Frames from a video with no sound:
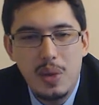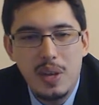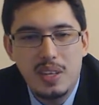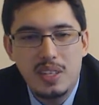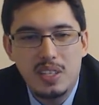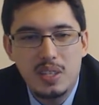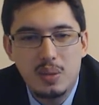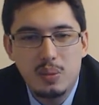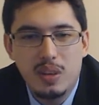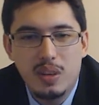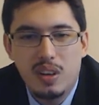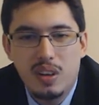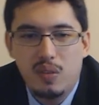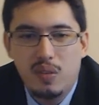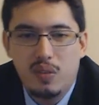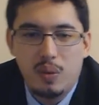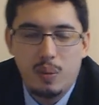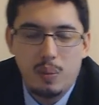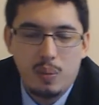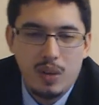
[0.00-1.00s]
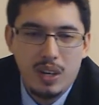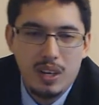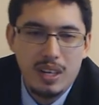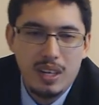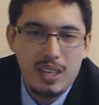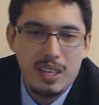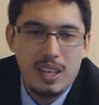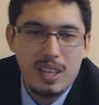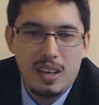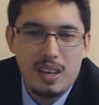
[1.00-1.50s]
big swerve from
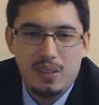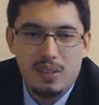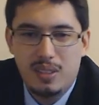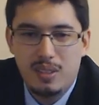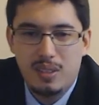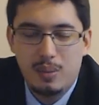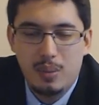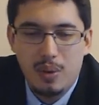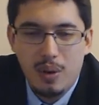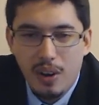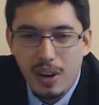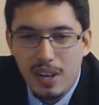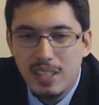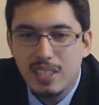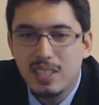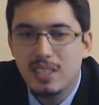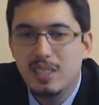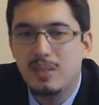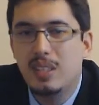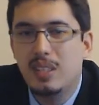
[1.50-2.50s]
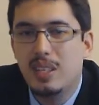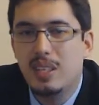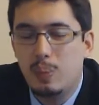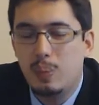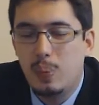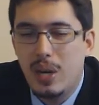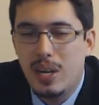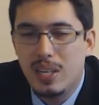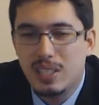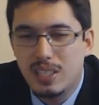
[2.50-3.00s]
left to right and
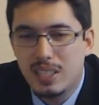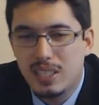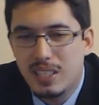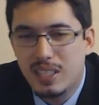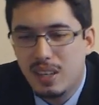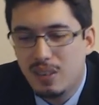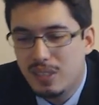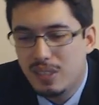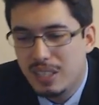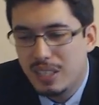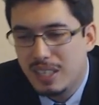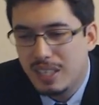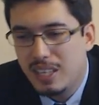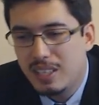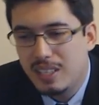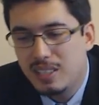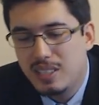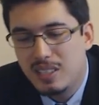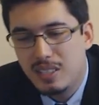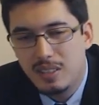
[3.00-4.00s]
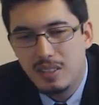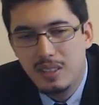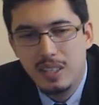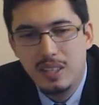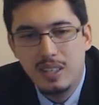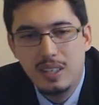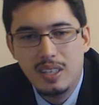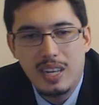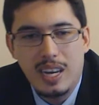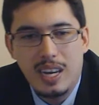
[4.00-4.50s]
then back to left again. So
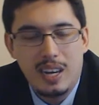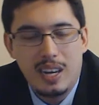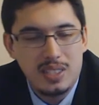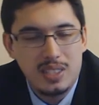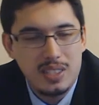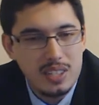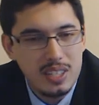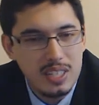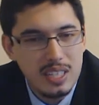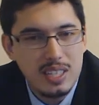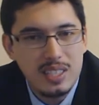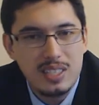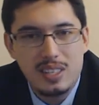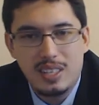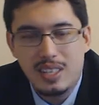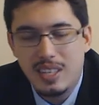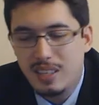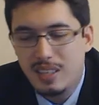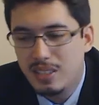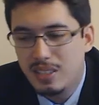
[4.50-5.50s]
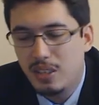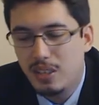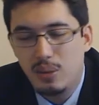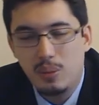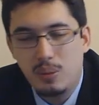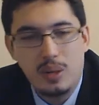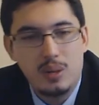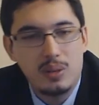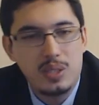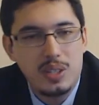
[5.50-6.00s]
outside, inside,
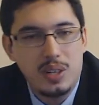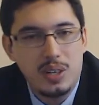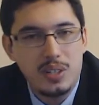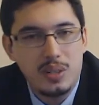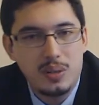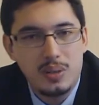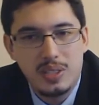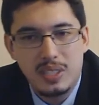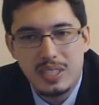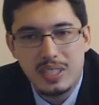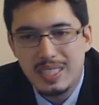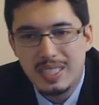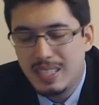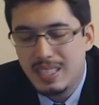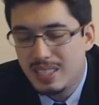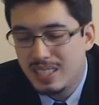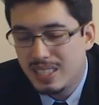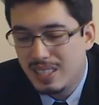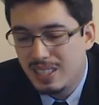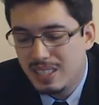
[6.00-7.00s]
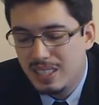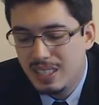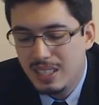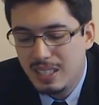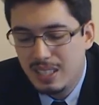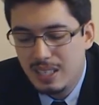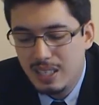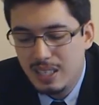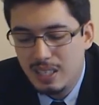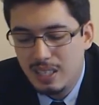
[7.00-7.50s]
outside, while Sato was on the inside.
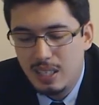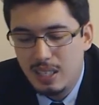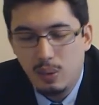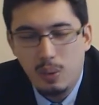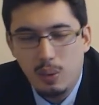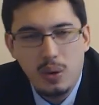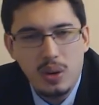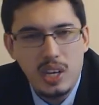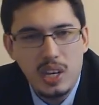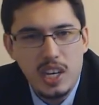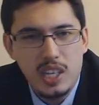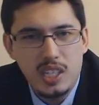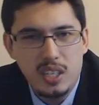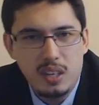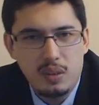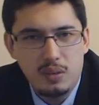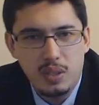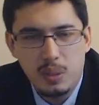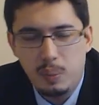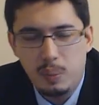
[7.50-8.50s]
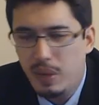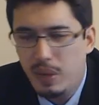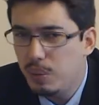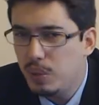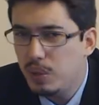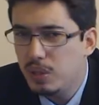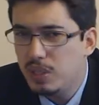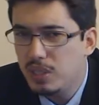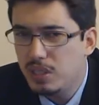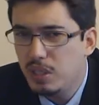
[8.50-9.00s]
The one on Hinchcliffe was a
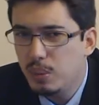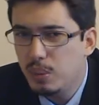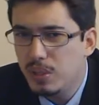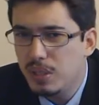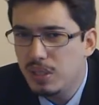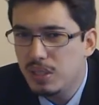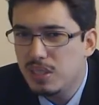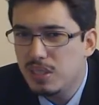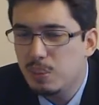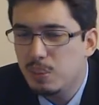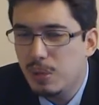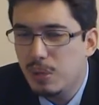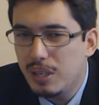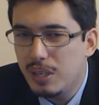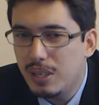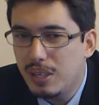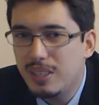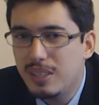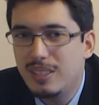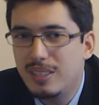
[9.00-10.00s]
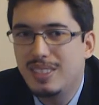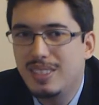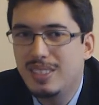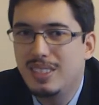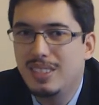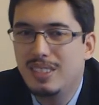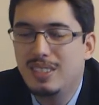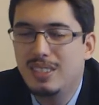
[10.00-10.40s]
bit more dubious, but